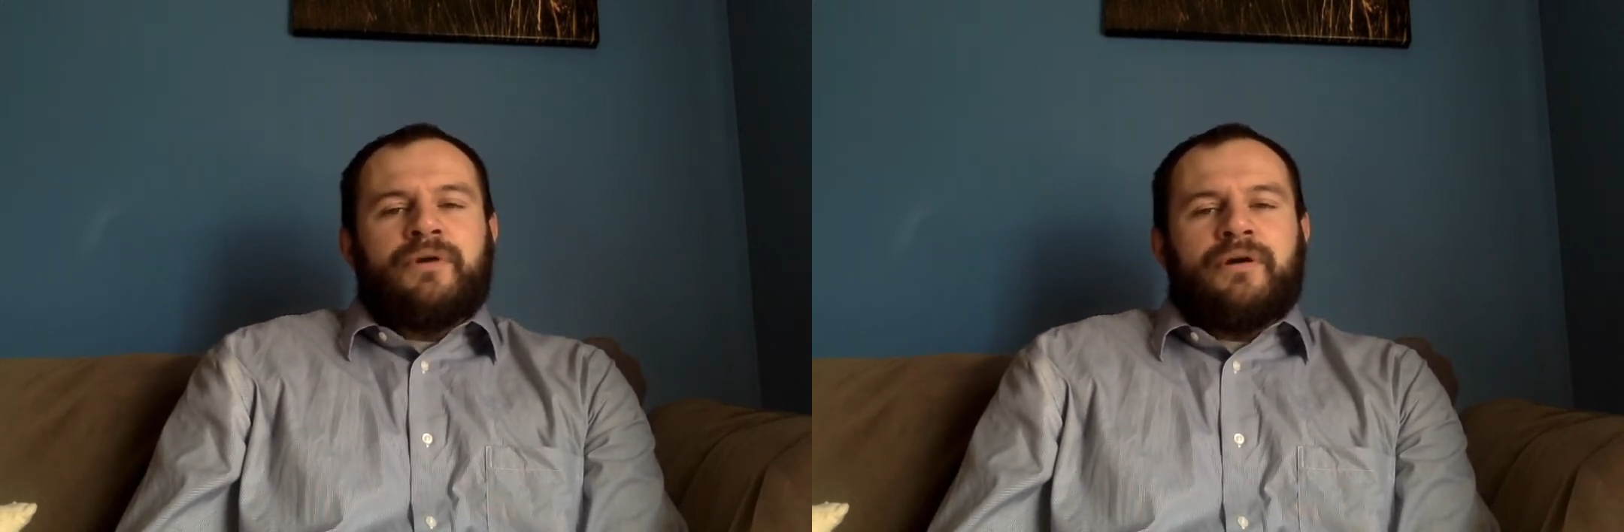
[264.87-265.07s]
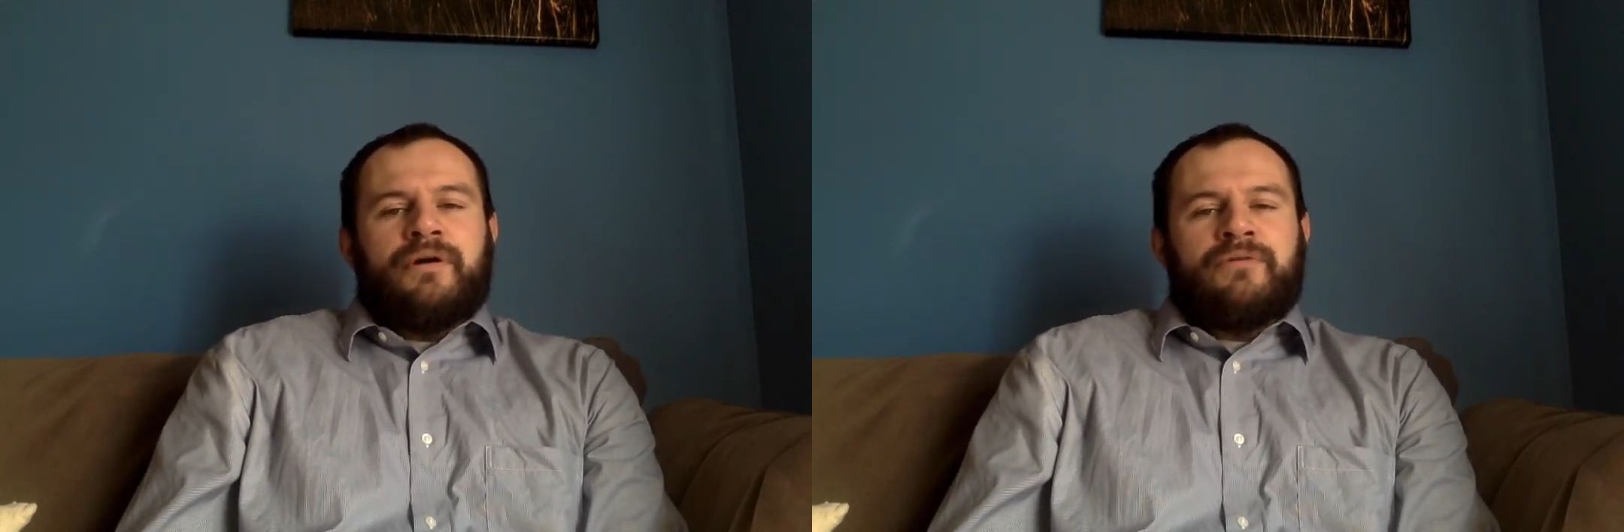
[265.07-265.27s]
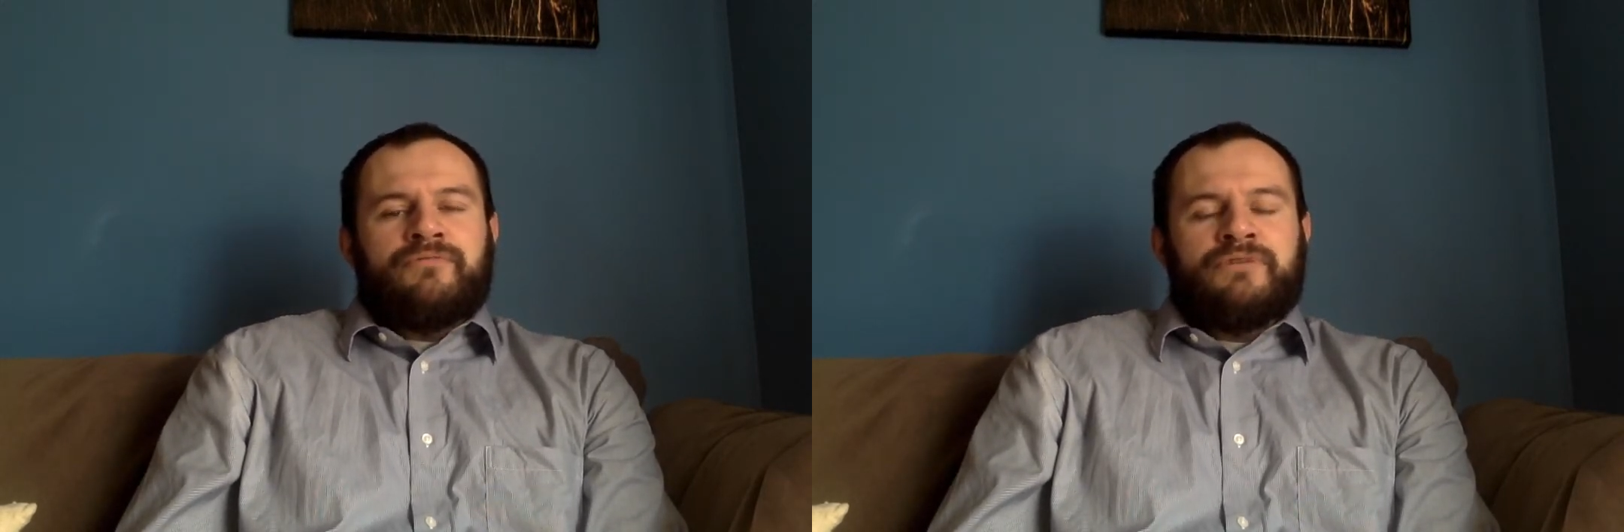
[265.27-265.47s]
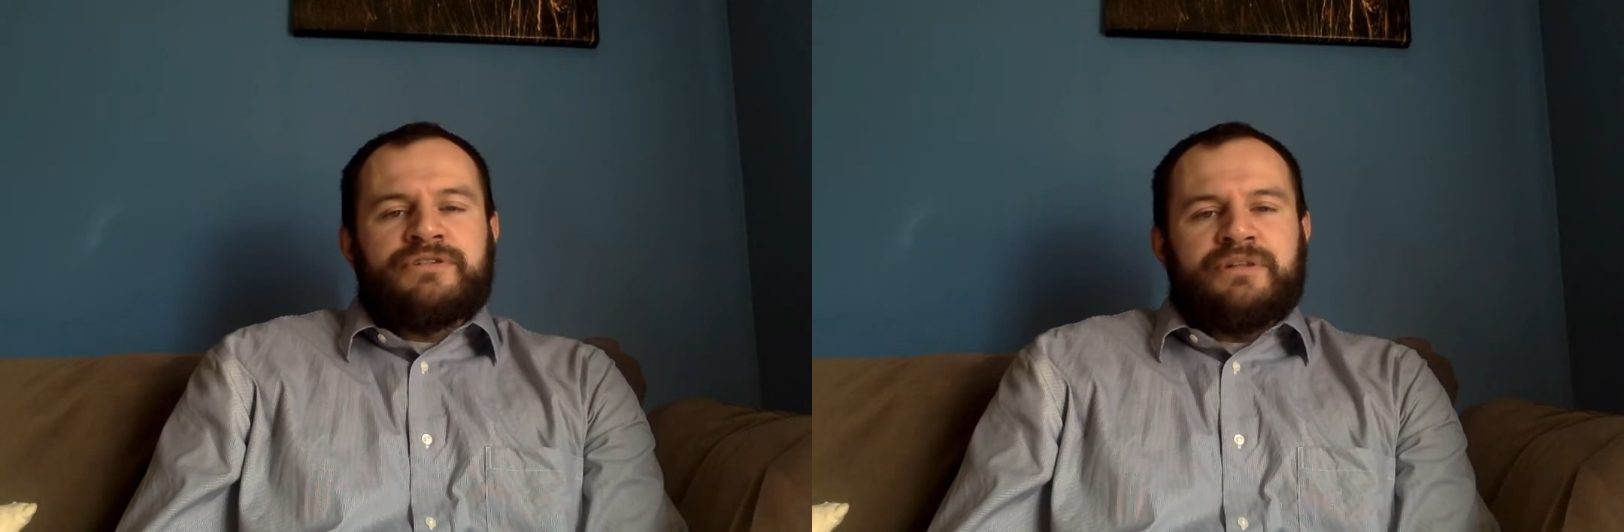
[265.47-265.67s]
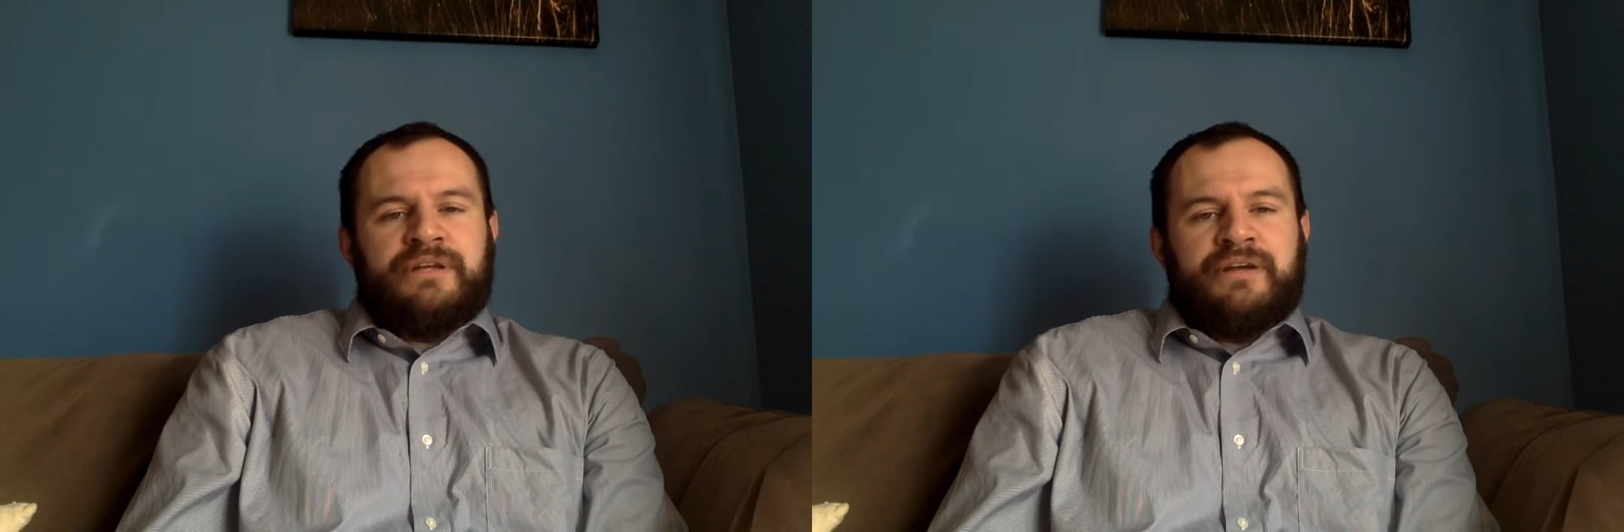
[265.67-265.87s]
are all
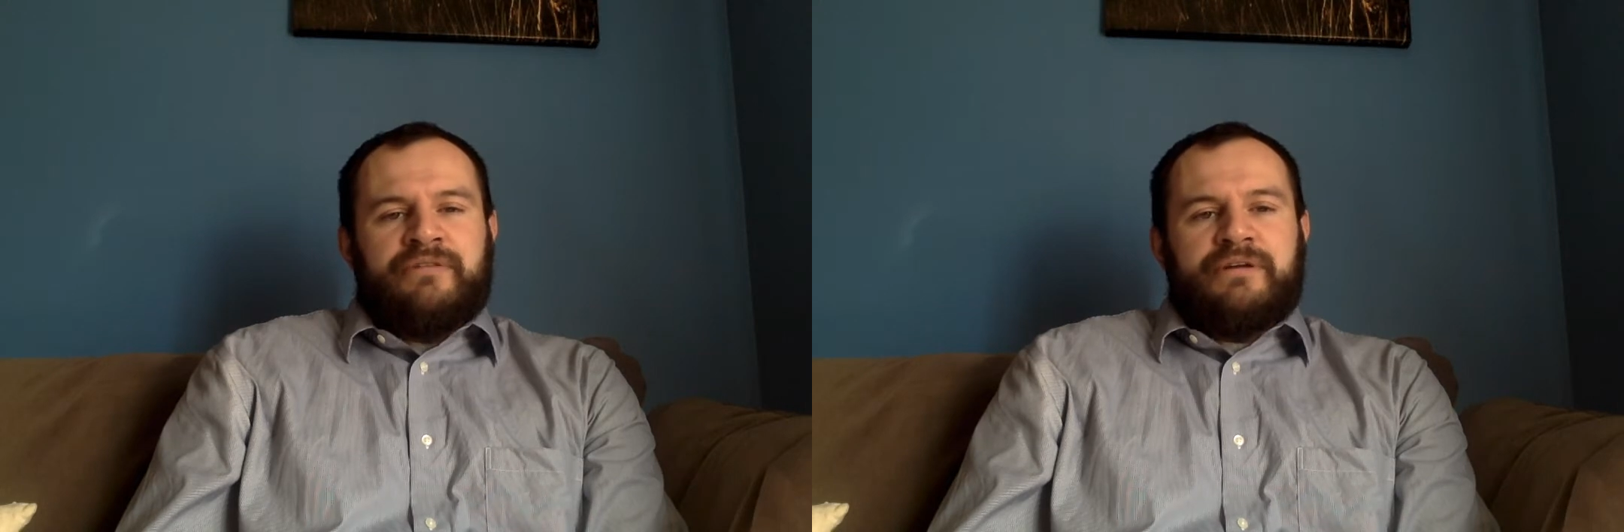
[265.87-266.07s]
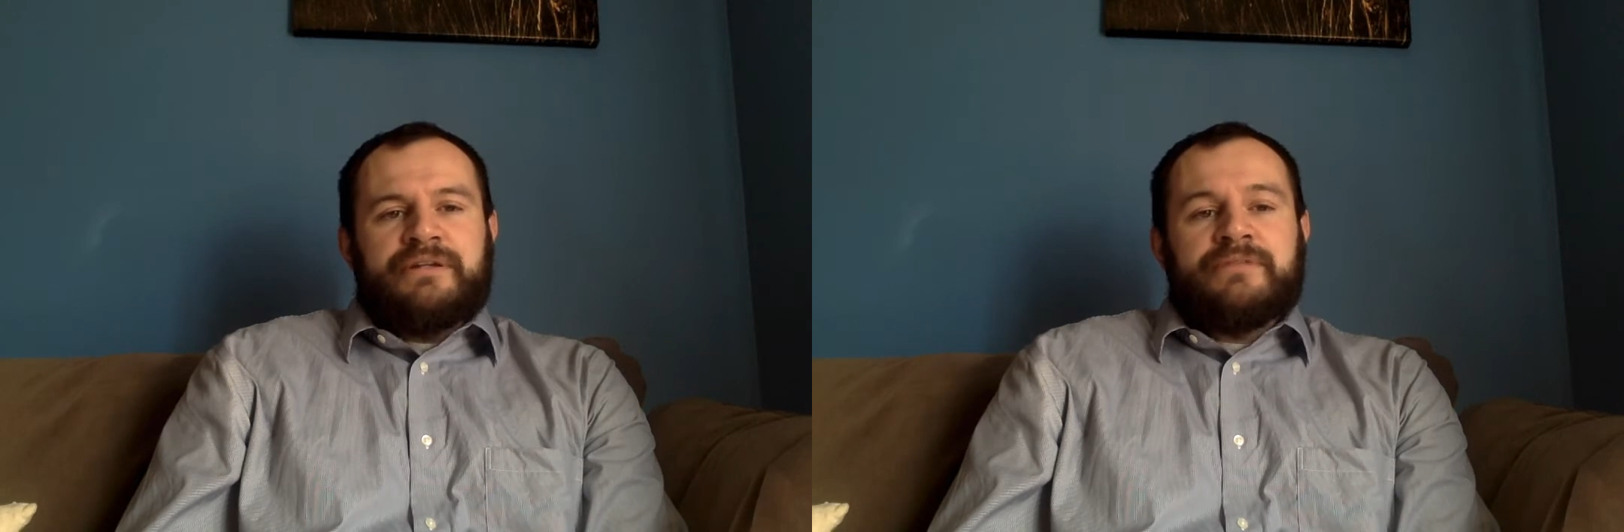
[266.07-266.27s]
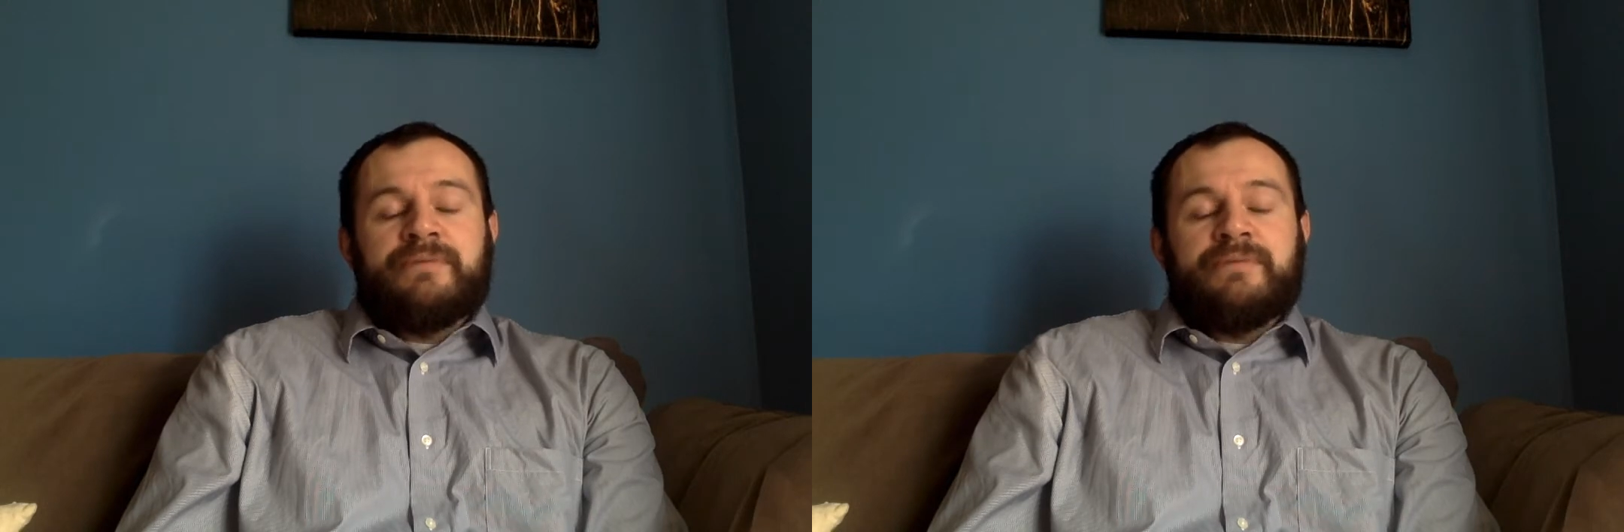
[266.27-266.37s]
regionally accredited,